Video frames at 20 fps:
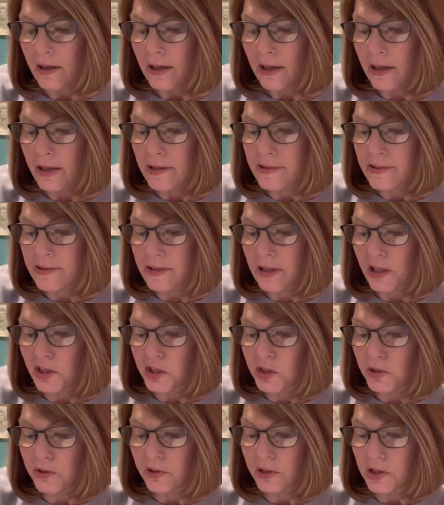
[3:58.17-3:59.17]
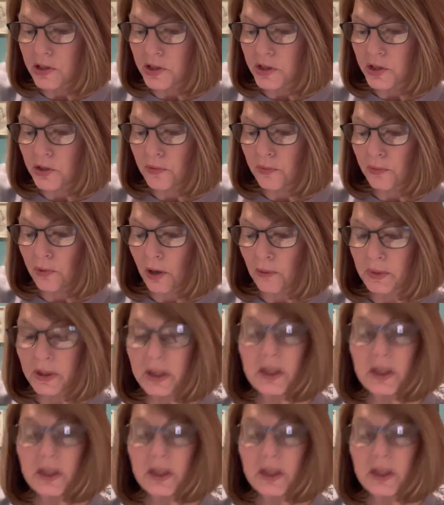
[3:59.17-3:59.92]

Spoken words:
it says you could do ramen